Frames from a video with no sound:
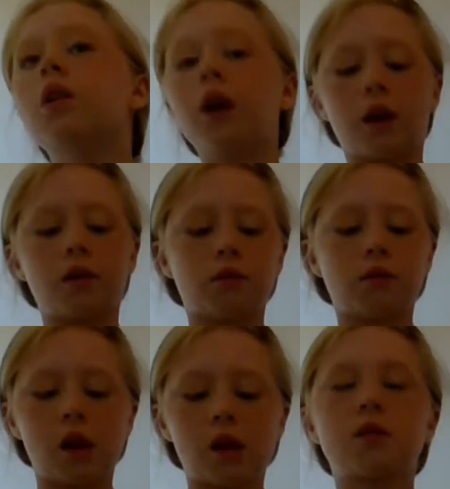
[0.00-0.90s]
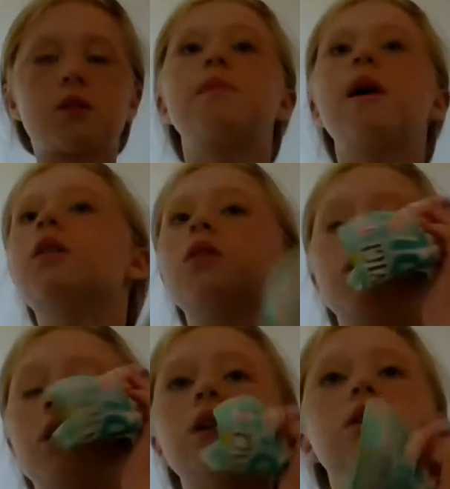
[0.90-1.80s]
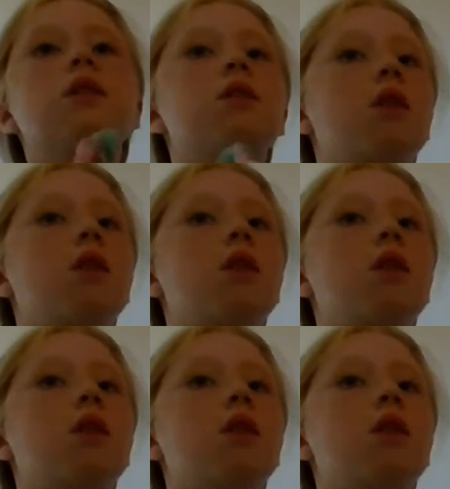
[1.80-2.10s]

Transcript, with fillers: Okay, that's better. That is a